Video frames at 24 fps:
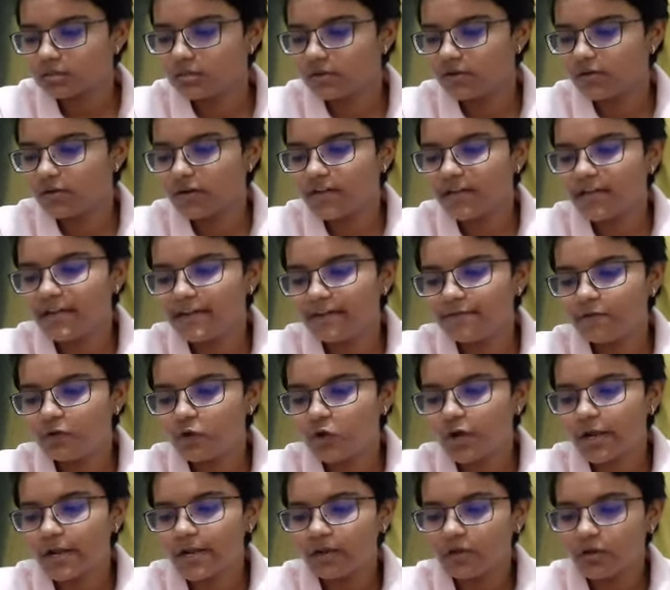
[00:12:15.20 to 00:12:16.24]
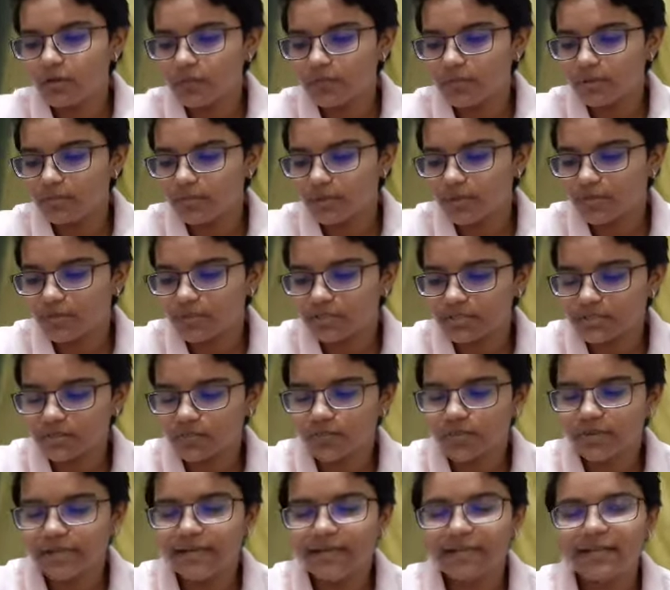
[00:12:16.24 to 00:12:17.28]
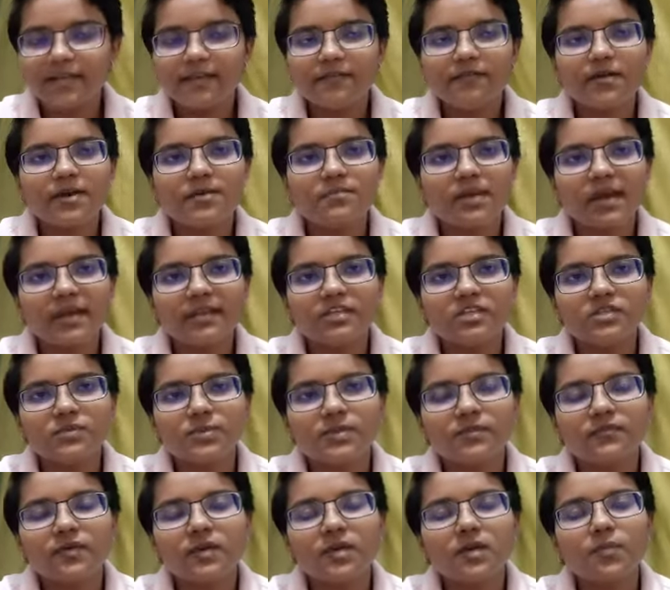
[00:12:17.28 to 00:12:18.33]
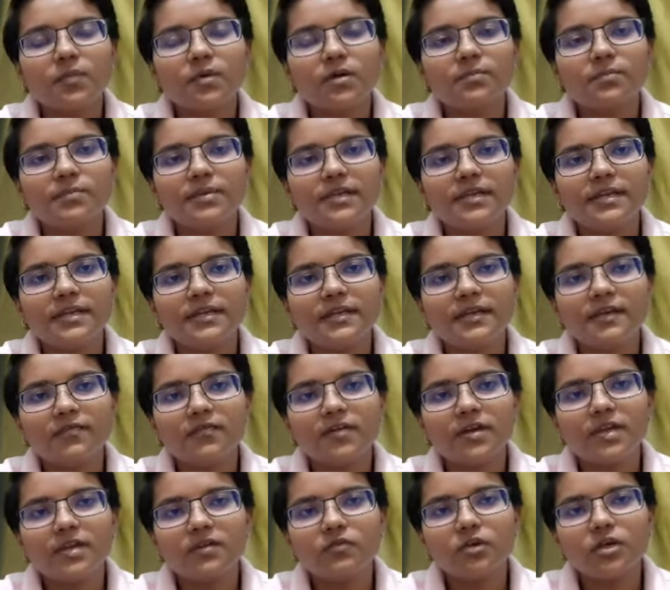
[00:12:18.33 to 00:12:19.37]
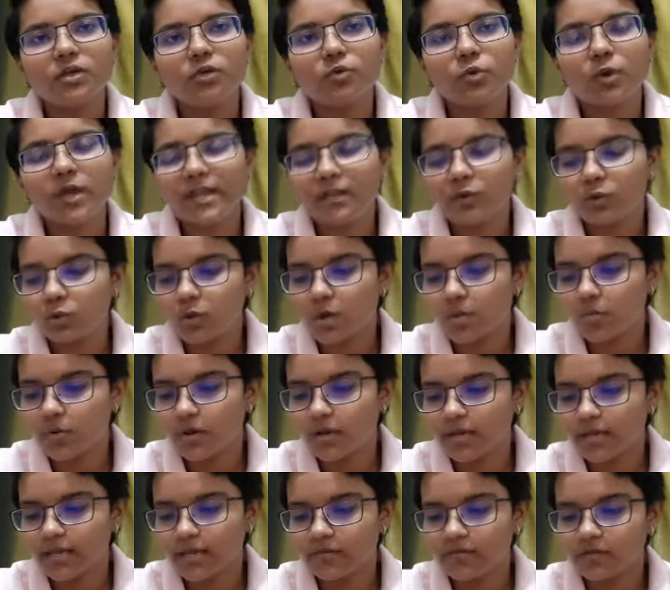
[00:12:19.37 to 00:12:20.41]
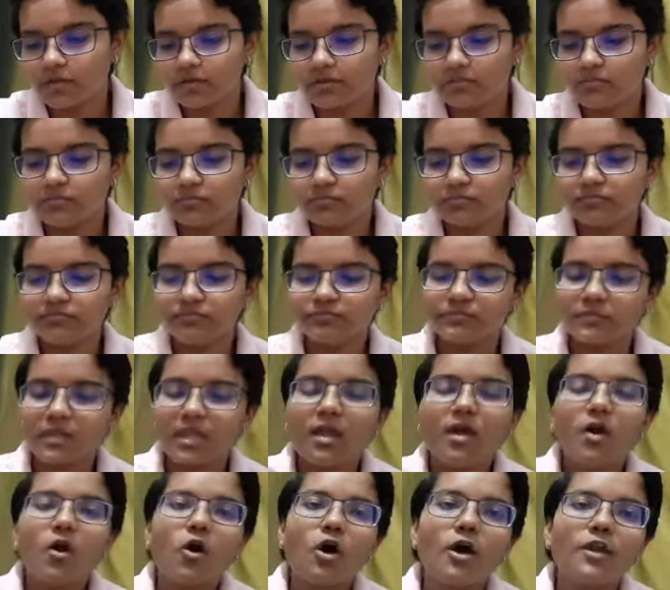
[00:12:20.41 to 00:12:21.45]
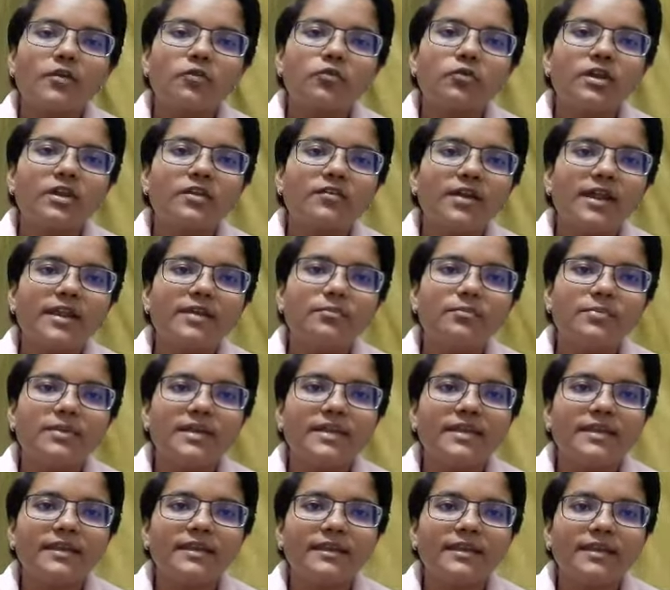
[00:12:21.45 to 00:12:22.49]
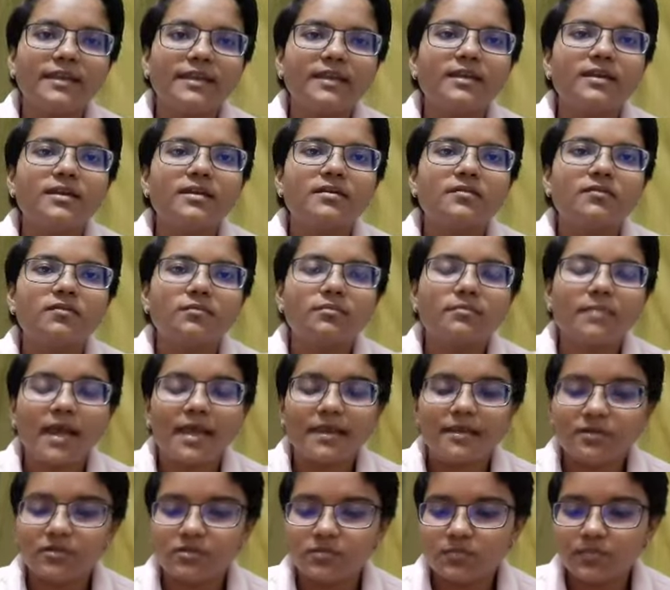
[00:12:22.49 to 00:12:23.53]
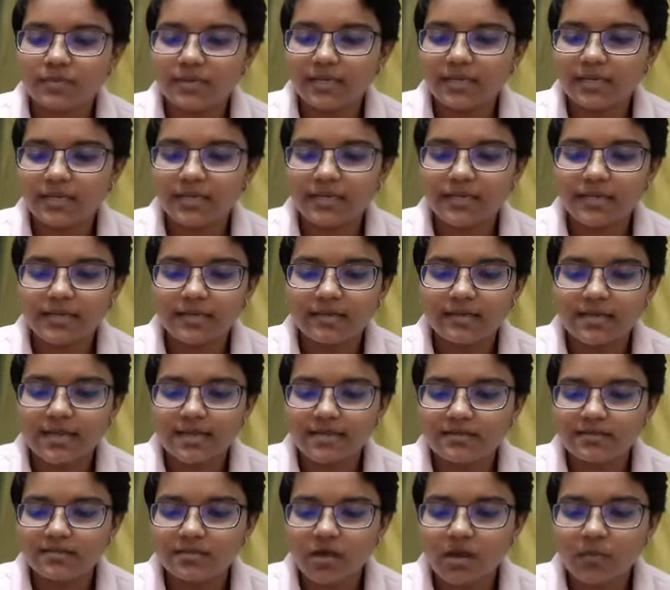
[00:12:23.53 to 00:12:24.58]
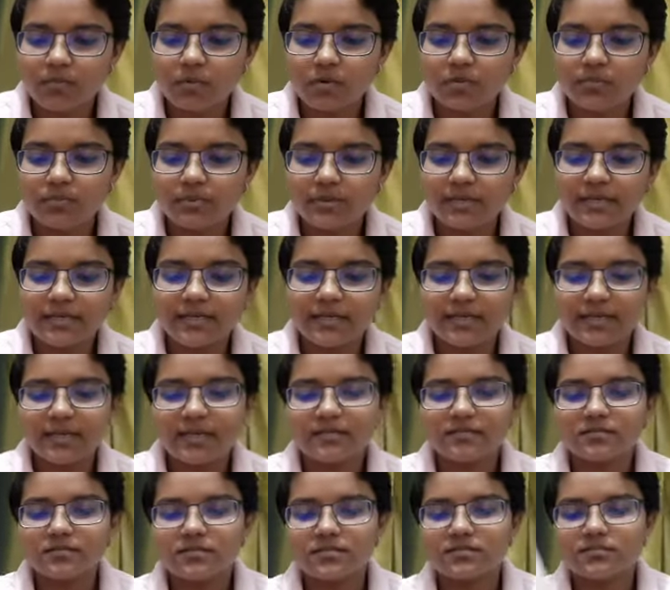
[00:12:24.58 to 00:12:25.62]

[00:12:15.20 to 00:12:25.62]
Relative lowering of vapor pressure, P degree 1 minus P1 upon P degree 1 equal to n2 upon n1, or you can write P degree minus P degree S upon P degree S.